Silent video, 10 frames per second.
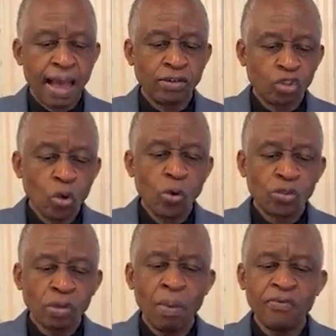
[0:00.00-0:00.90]
And
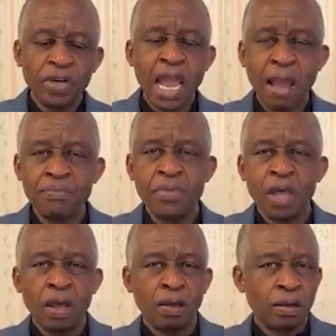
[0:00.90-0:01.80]
so some of
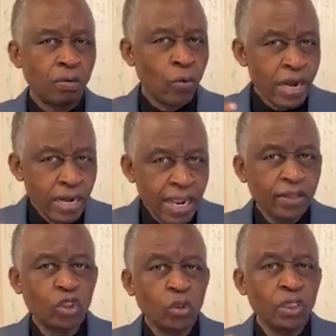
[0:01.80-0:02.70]
them, we
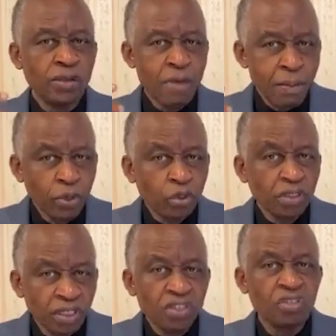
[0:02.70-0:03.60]
need to be able
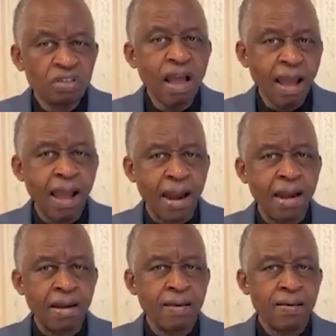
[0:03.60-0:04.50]
to
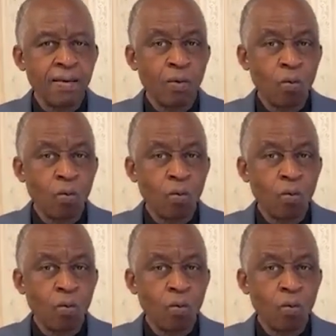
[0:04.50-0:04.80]
discern